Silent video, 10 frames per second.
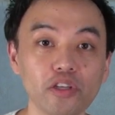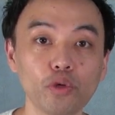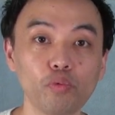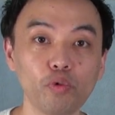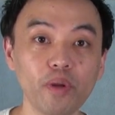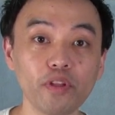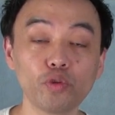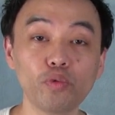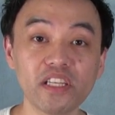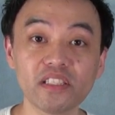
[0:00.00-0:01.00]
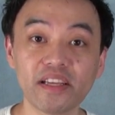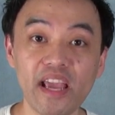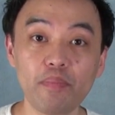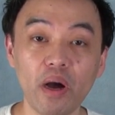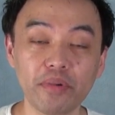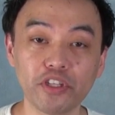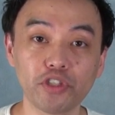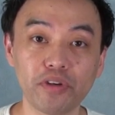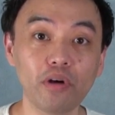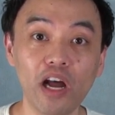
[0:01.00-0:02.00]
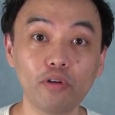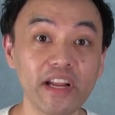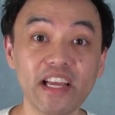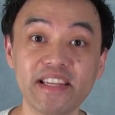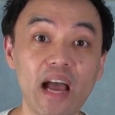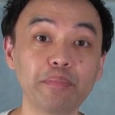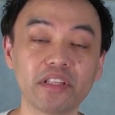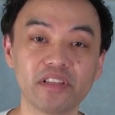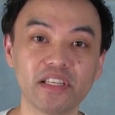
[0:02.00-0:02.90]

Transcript: So what about the rest of the K-pop industry? How are they adapting to